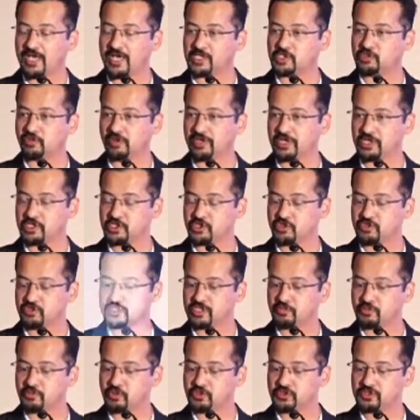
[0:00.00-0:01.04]
ICU and SDU
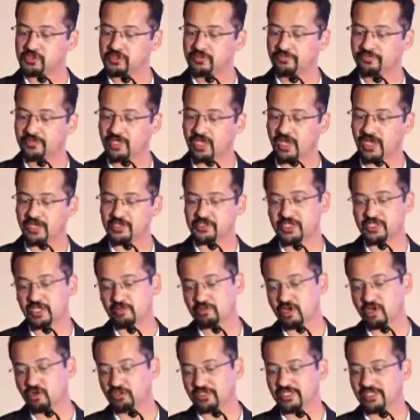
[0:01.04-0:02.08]
supports, and
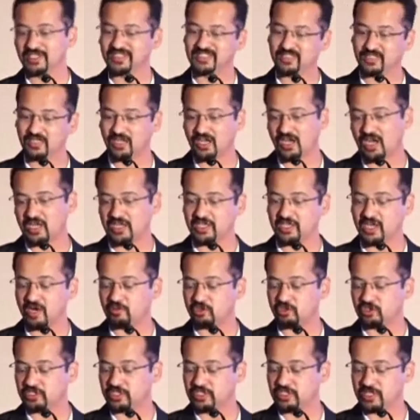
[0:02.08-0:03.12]
step-down care in
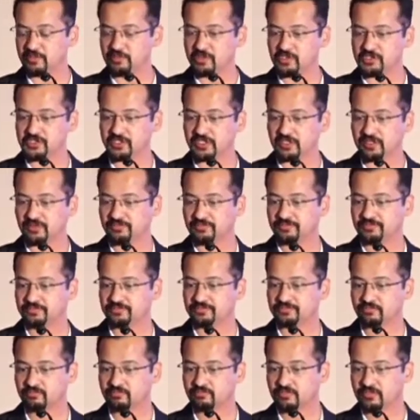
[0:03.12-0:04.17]
about 30%.
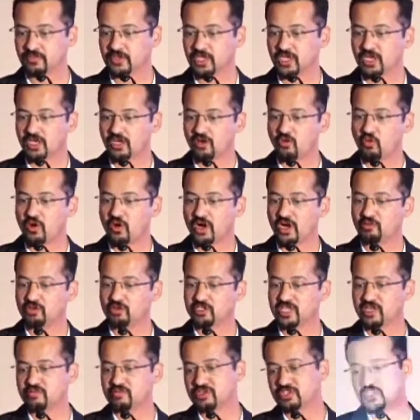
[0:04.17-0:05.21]
What
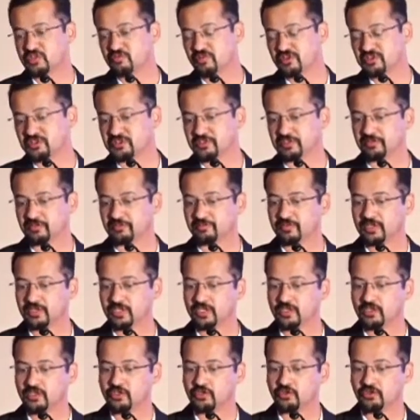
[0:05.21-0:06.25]
about the emergency medicine?
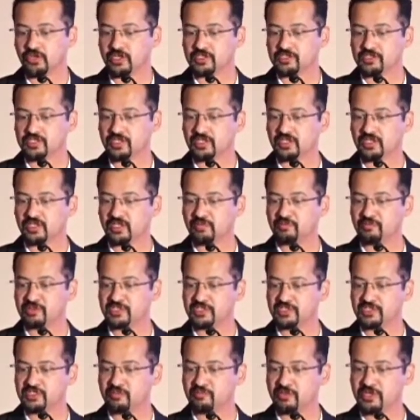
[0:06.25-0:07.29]
You can see in
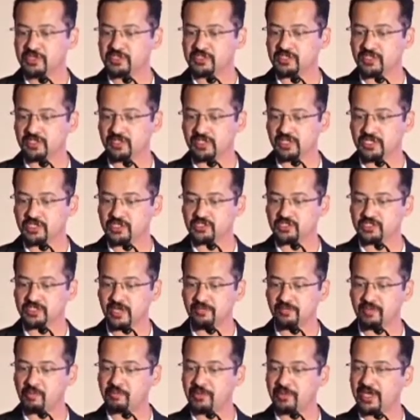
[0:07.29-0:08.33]
emergency medicine, there is a
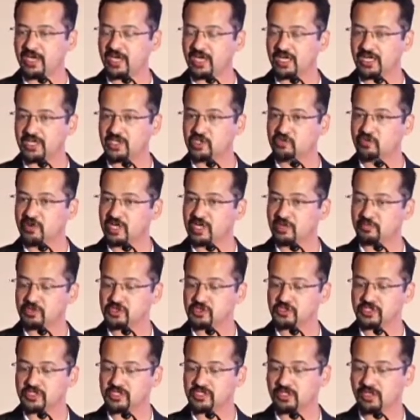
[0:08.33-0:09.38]
step-up care in
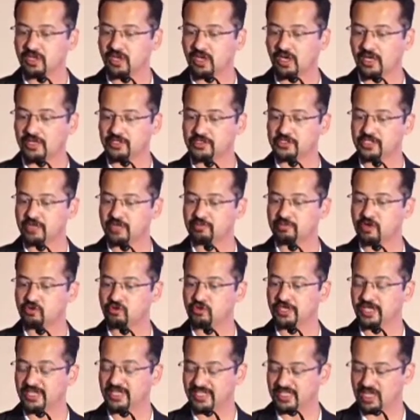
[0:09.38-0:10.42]
20% and
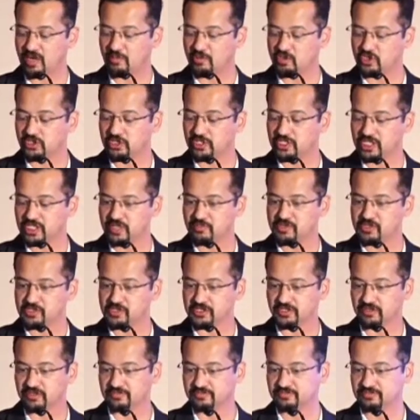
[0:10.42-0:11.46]
step-down care in about
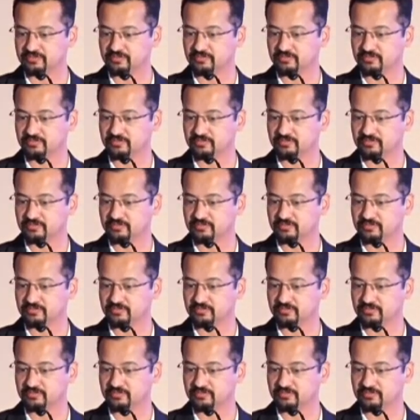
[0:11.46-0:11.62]
30%.